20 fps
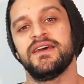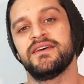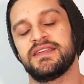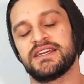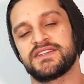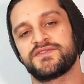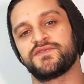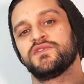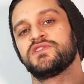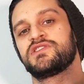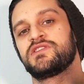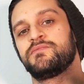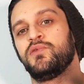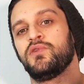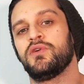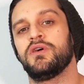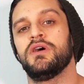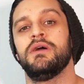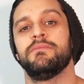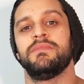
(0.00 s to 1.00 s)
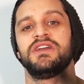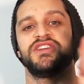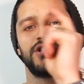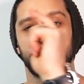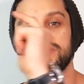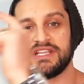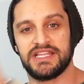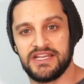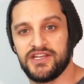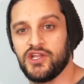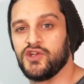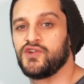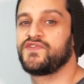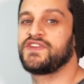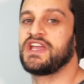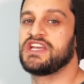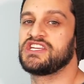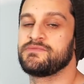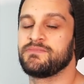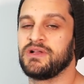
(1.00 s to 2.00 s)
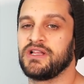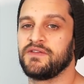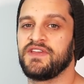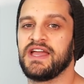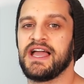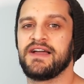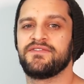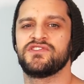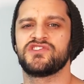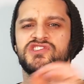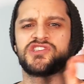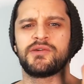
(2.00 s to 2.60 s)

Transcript: Thanks for all the support. Make sure to hit that notification bell if you haven't.